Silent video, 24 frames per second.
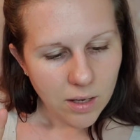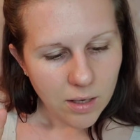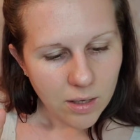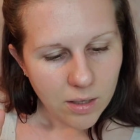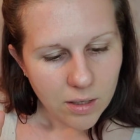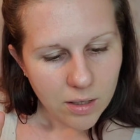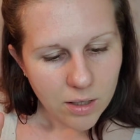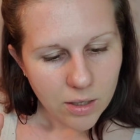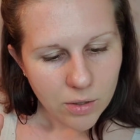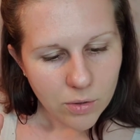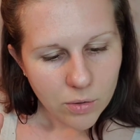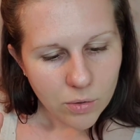
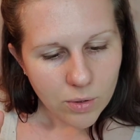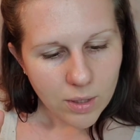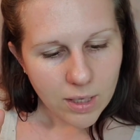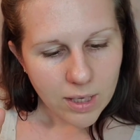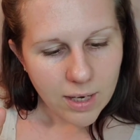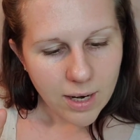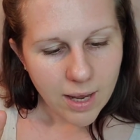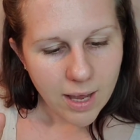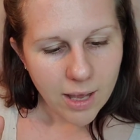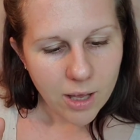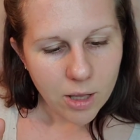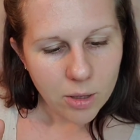You
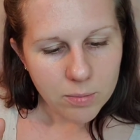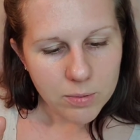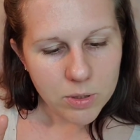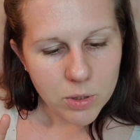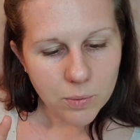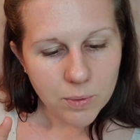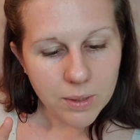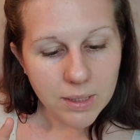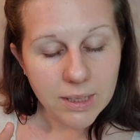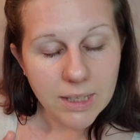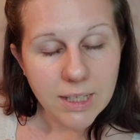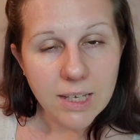can help
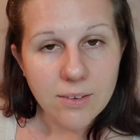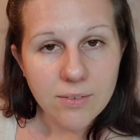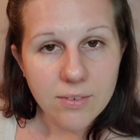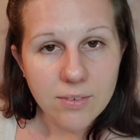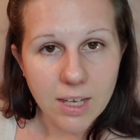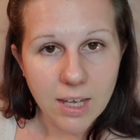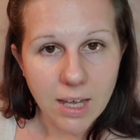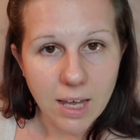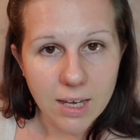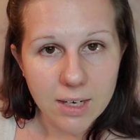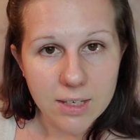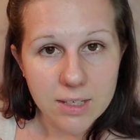to
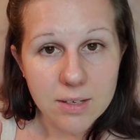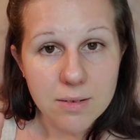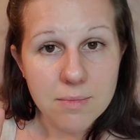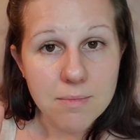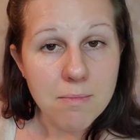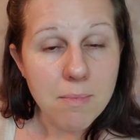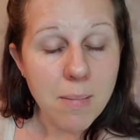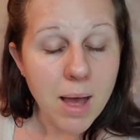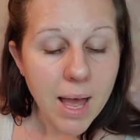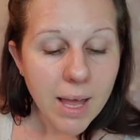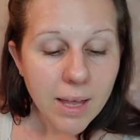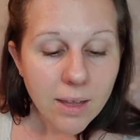alleviate
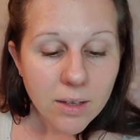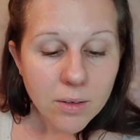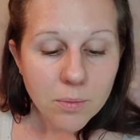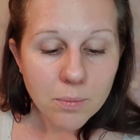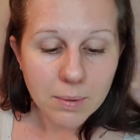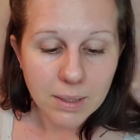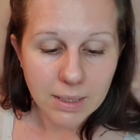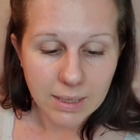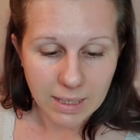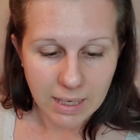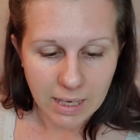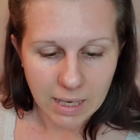mild
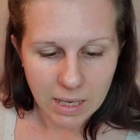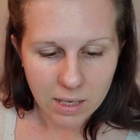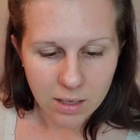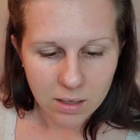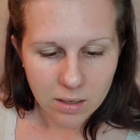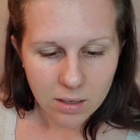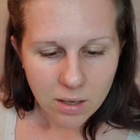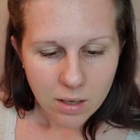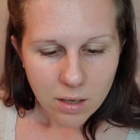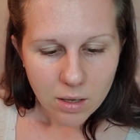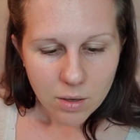milia